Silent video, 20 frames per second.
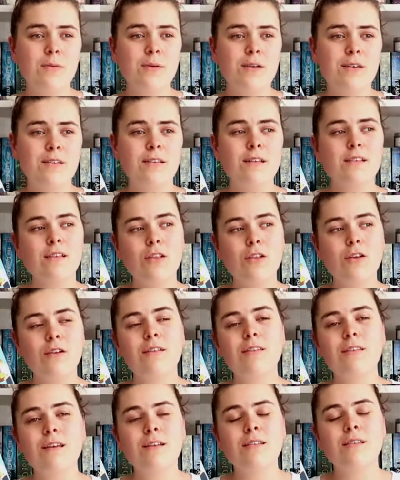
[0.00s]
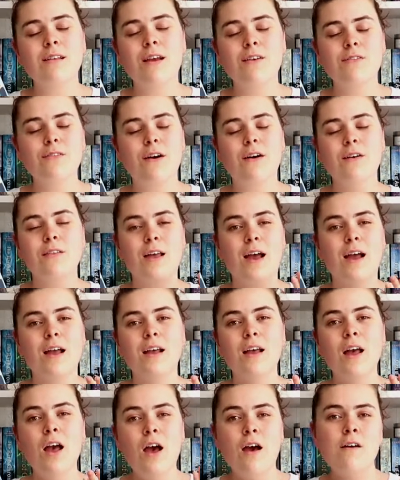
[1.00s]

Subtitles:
because there's a lot of things that I felt like